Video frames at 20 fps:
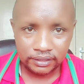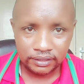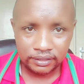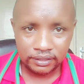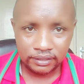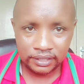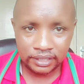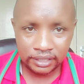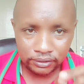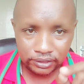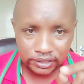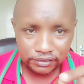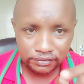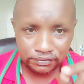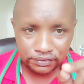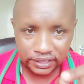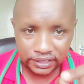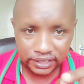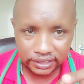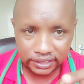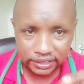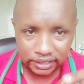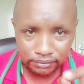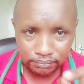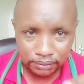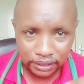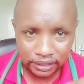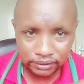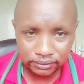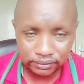the notification
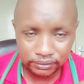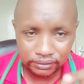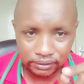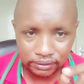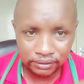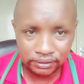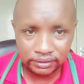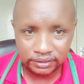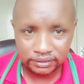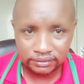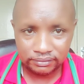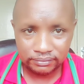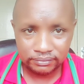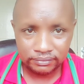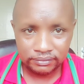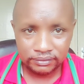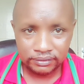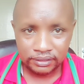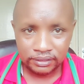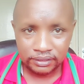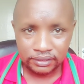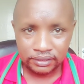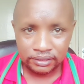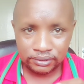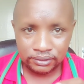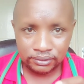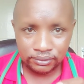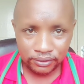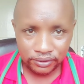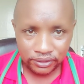button on,
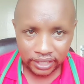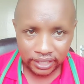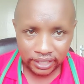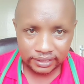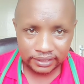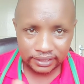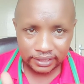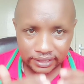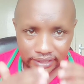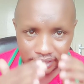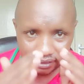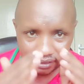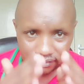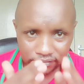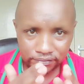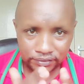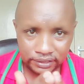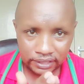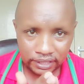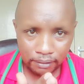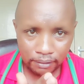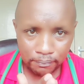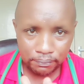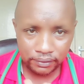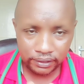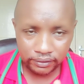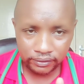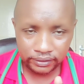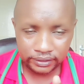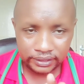so that if we
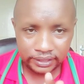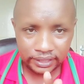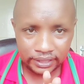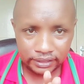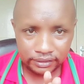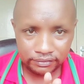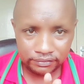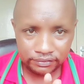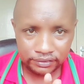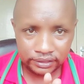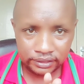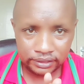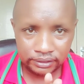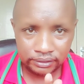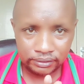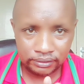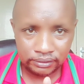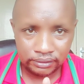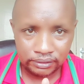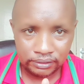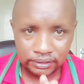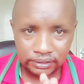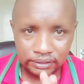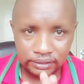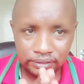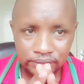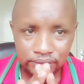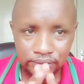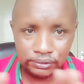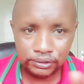upload any video,
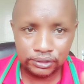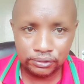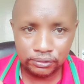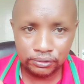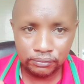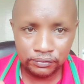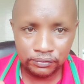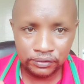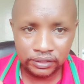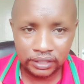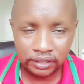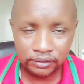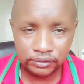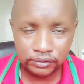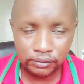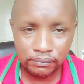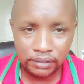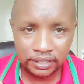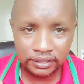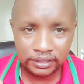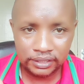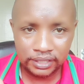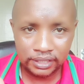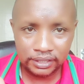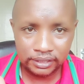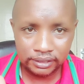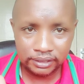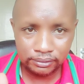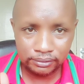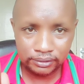YouTube will automatically
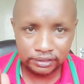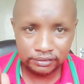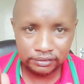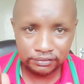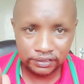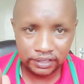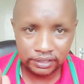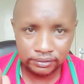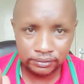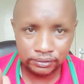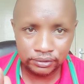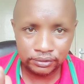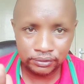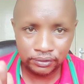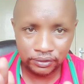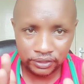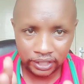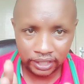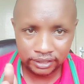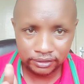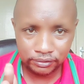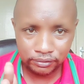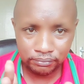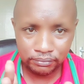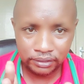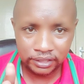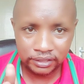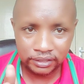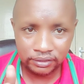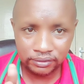notify you, so that you may
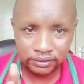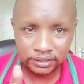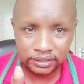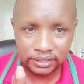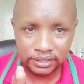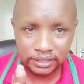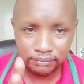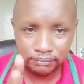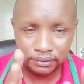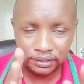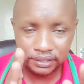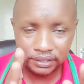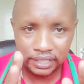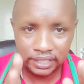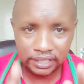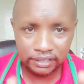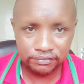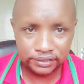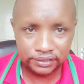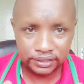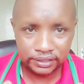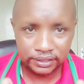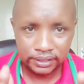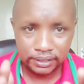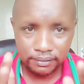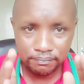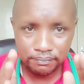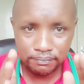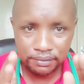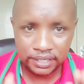not be left
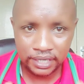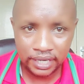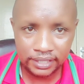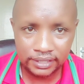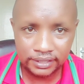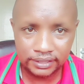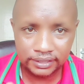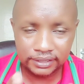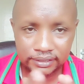behind.